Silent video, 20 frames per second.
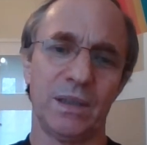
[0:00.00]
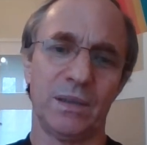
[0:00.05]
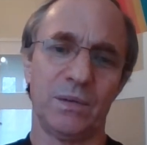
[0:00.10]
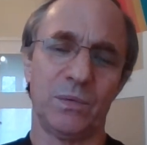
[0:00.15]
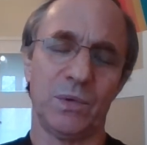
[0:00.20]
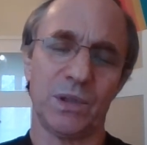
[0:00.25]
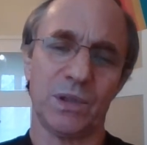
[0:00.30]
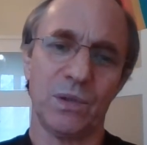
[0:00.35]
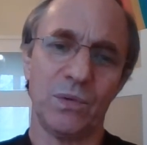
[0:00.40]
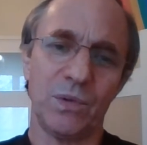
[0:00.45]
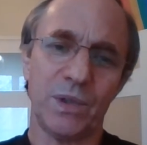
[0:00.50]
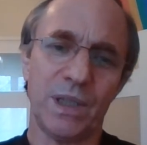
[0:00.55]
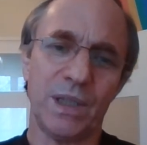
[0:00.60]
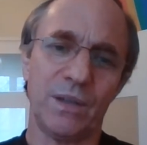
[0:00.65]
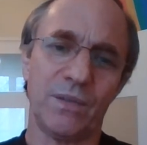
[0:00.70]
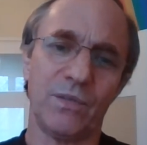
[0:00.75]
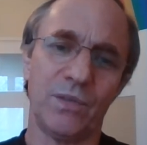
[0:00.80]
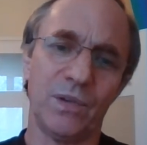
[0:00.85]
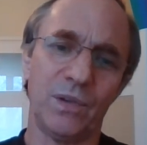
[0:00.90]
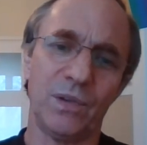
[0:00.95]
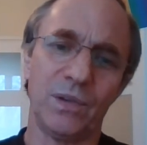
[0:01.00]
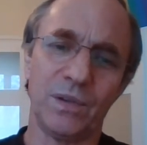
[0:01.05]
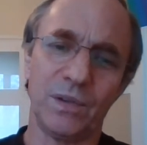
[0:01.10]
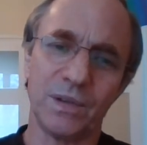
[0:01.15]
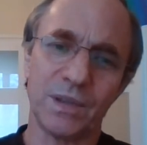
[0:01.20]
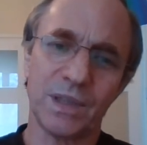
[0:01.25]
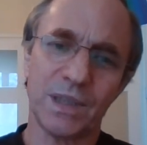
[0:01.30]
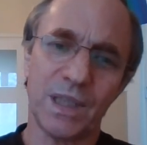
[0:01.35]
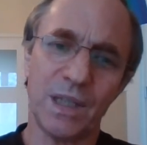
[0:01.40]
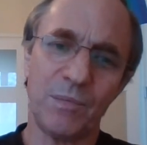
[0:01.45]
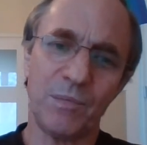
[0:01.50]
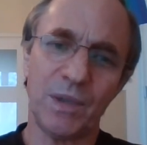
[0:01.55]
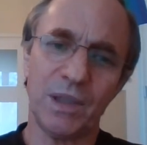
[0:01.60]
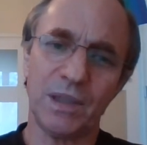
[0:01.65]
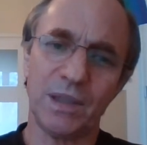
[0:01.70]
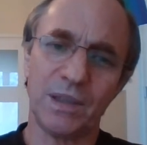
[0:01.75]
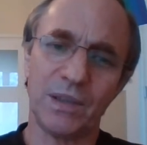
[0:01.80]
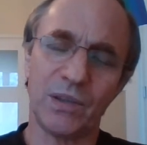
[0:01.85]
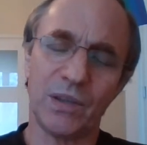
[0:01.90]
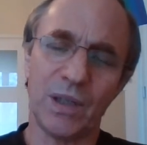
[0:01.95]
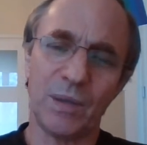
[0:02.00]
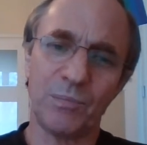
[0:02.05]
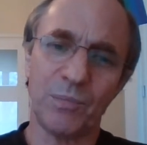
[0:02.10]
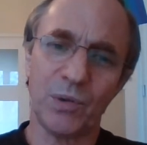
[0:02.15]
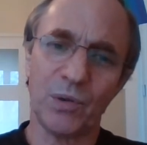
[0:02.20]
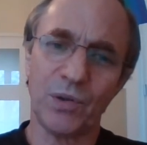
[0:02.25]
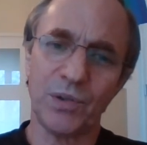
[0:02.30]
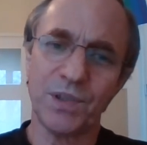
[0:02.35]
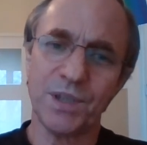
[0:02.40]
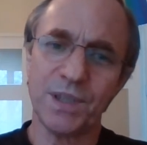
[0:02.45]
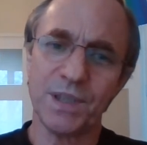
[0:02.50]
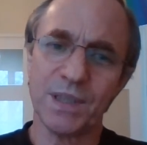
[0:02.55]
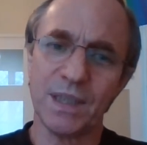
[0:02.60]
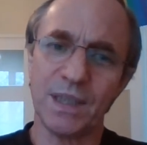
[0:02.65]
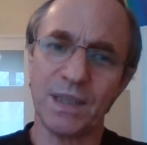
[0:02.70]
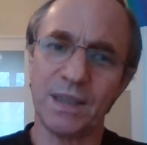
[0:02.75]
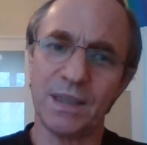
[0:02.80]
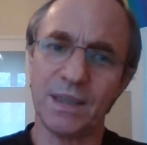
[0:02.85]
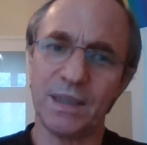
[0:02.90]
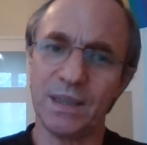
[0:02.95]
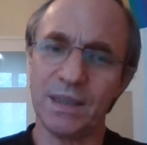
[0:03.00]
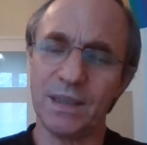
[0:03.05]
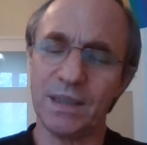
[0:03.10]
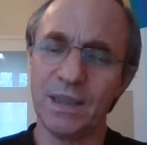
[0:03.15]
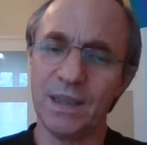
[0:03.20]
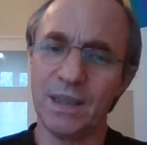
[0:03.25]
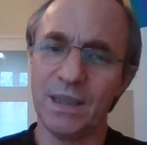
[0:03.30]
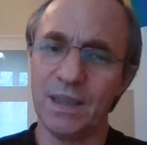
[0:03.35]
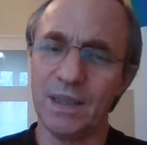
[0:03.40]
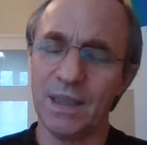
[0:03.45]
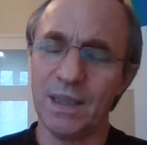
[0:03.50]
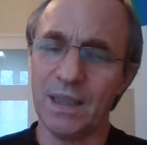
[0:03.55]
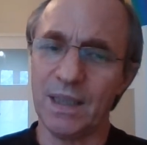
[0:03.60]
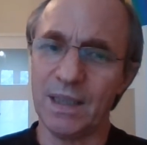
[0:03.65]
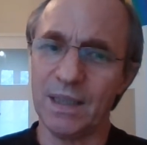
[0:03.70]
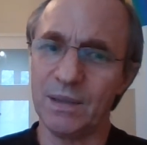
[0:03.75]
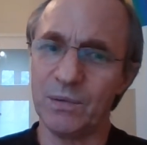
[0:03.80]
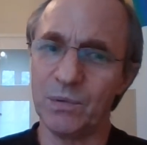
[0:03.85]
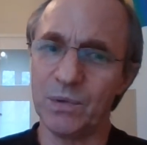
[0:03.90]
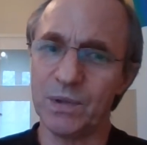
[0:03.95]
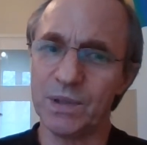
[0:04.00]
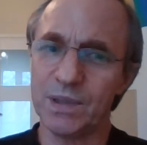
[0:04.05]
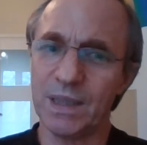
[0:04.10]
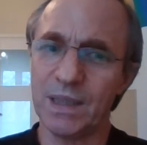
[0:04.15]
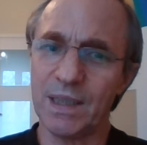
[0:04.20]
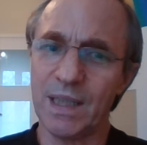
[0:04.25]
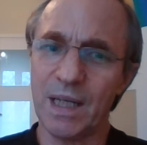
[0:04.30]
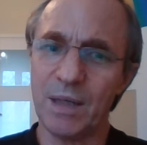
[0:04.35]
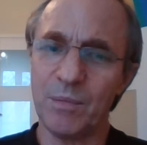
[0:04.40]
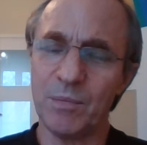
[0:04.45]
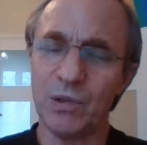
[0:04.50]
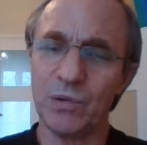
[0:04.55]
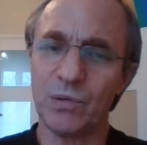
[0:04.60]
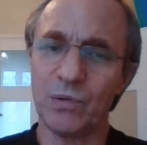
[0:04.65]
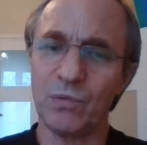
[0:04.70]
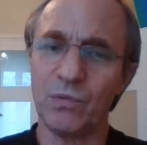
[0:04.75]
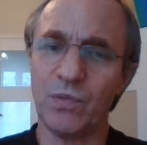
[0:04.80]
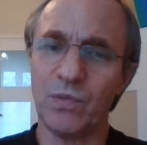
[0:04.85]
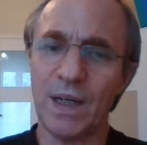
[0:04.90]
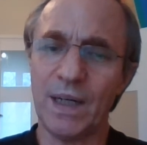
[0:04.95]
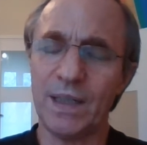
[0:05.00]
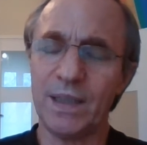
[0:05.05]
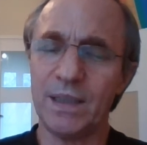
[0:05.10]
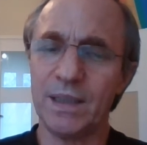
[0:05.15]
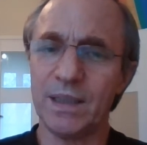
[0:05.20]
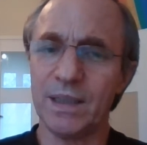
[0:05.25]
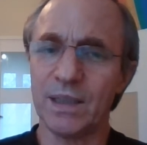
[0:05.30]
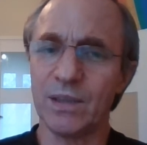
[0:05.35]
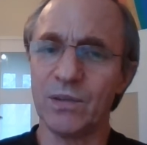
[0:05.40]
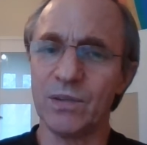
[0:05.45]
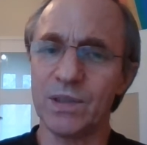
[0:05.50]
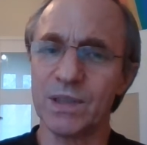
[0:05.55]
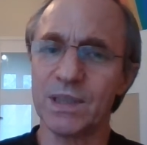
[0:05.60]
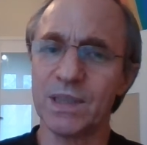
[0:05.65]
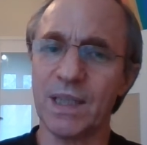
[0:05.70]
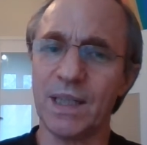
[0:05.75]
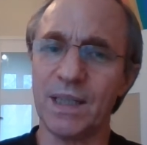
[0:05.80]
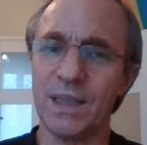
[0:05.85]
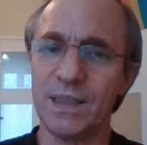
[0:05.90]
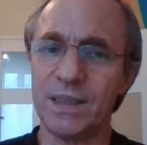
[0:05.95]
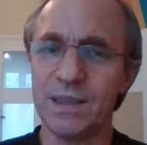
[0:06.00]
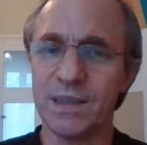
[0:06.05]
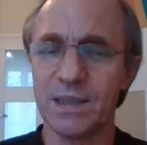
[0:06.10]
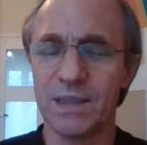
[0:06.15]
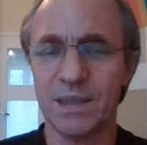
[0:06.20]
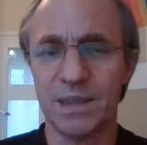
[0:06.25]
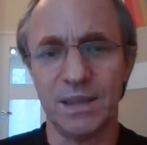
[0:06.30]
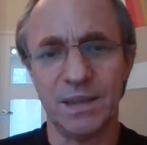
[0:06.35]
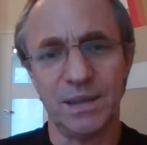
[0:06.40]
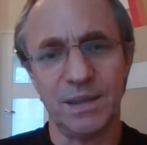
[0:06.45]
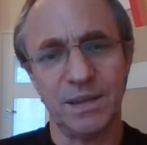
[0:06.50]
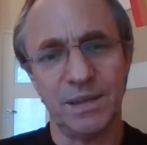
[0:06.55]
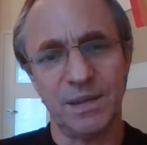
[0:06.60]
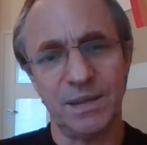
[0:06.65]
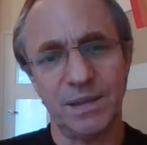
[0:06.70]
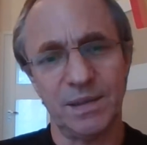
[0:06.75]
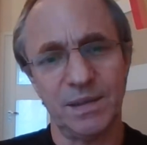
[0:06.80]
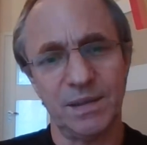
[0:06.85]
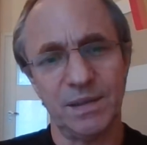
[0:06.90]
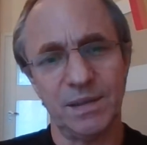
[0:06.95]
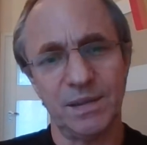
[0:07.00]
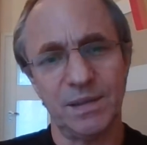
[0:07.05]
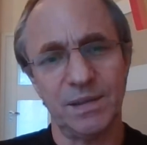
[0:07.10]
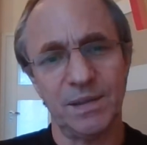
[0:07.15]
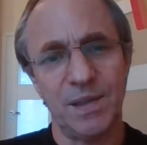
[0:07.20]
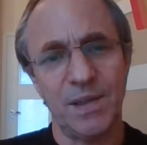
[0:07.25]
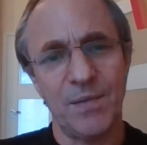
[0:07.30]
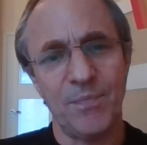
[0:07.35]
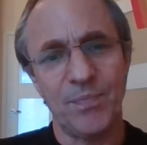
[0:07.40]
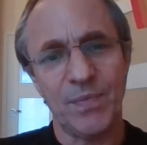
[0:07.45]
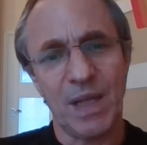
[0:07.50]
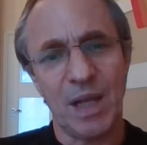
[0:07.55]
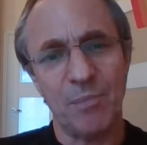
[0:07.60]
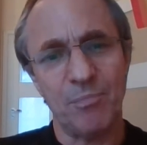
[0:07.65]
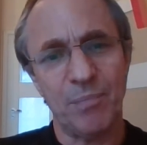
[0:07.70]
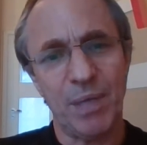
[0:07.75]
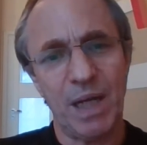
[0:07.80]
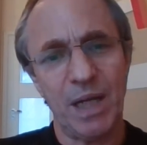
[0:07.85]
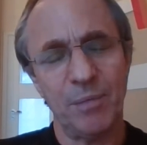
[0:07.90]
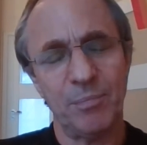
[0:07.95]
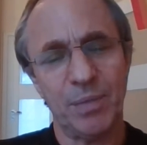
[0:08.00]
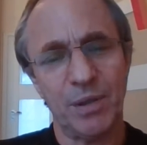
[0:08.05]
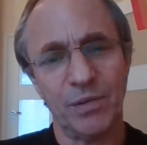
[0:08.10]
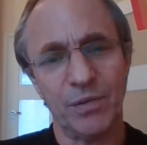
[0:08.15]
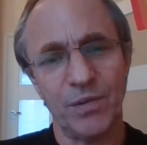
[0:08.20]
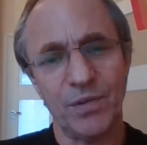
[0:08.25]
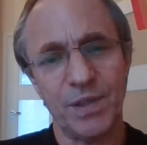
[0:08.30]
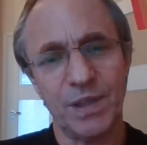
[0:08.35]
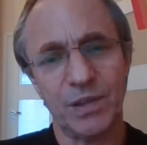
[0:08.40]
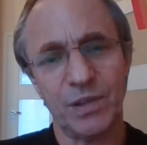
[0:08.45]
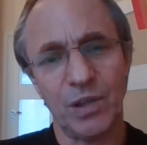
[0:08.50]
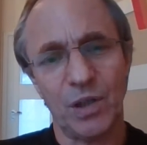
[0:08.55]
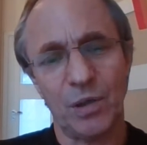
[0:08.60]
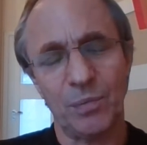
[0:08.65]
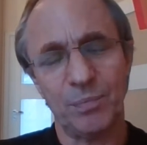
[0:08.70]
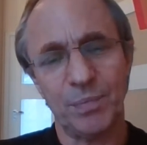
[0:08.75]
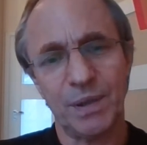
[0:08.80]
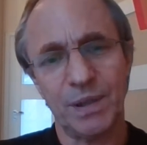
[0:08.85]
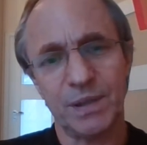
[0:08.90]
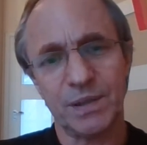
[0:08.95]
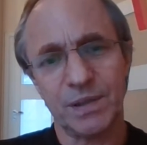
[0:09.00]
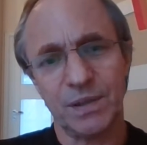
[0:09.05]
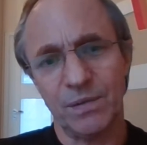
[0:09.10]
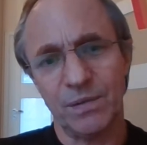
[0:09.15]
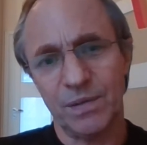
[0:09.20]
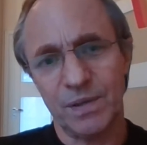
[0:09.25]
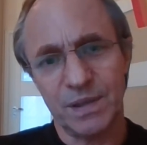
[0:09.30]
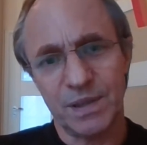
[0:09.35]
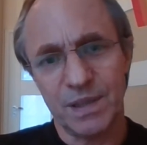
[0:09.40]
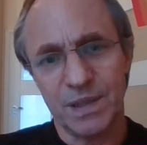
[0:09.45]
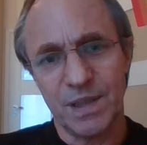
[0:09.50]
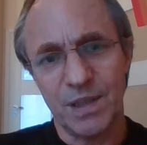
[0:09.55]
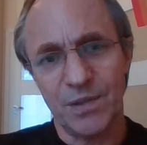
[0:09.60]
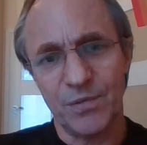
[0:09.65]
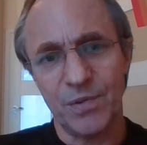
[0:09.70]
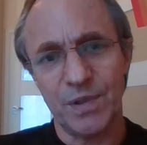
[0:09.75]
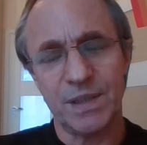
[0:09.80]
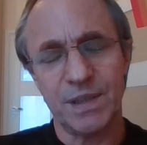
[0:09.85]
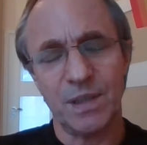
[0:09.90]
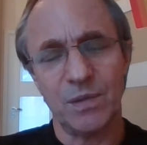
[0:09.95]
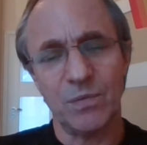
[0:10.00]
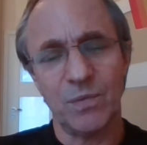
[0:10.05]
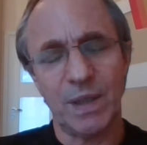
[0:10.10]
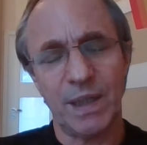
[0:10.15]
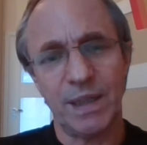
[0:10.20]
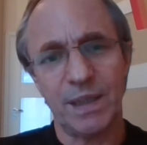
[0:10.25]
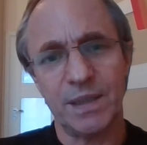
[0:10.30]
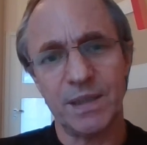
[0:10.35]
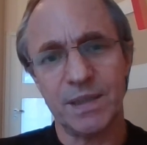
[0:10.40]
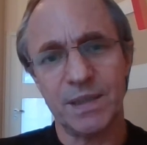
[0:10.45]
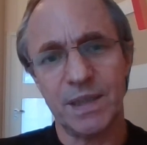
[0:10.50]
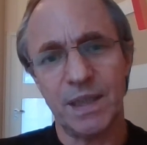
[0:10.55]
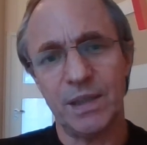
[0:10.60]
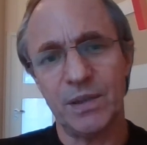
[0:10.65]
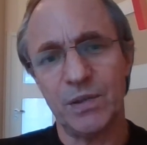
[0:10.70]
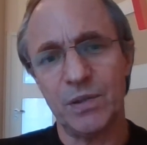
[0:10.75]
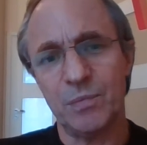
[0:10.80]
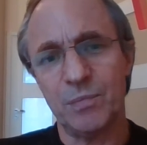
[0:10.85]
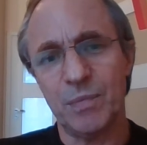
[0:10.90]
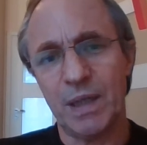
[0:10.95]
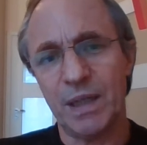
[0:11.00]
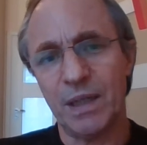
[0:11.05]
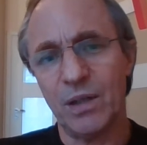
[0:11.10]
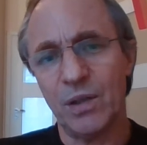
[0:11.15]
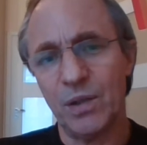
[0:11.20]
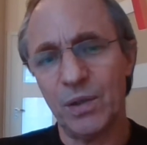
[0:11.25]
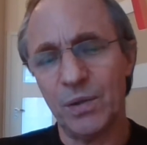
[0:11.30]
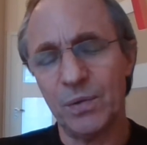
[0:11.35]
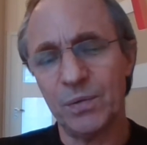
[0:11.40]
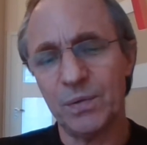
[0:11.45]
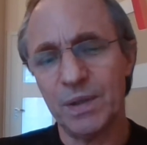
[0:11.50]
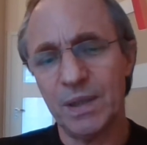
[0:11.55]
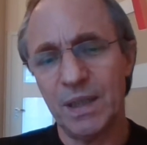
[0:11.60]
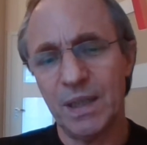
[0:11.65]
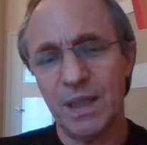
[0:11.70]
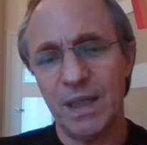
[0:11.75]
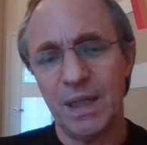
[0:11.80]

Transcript: was looking for similar approaches, and I was unable to find a concise paper on the topic, so this is the reason why I send you my own.